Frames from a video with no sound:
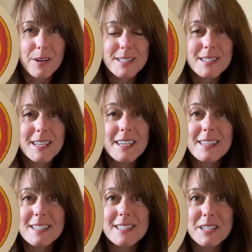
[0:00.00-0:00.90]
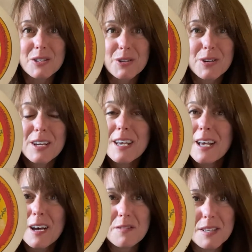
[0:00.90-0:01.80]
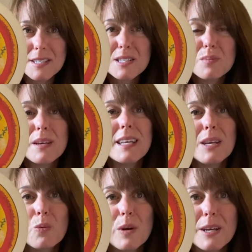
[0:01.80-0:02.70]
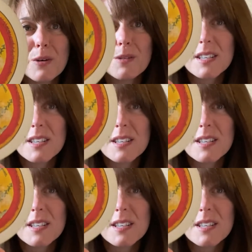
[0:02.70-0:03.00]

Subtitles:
It's in the center of this spinning wheel,